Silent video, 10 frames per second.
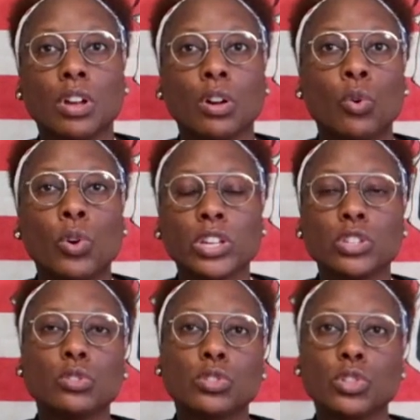on
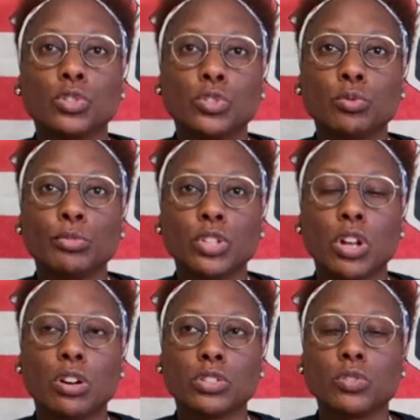YouTube,
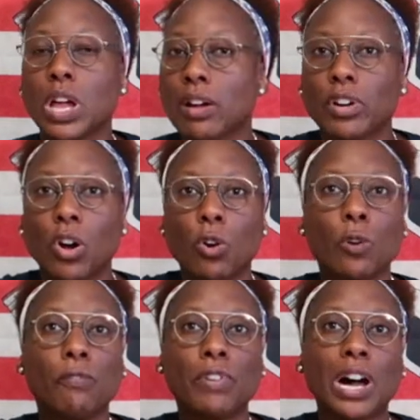you have a
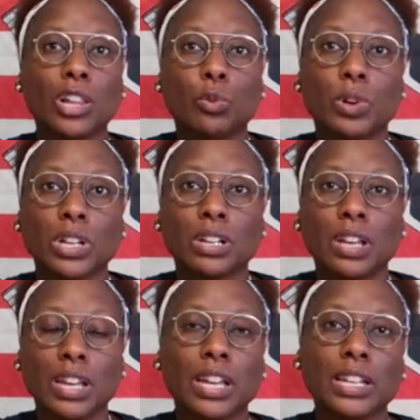whole following
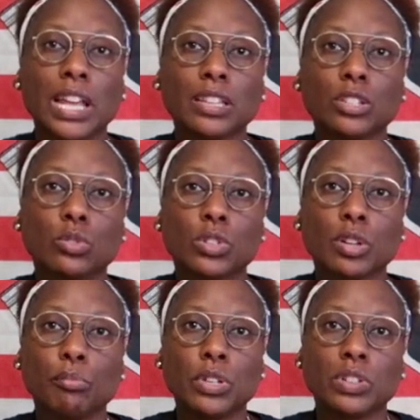in that little
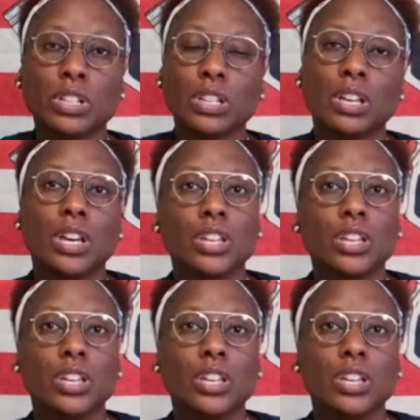community,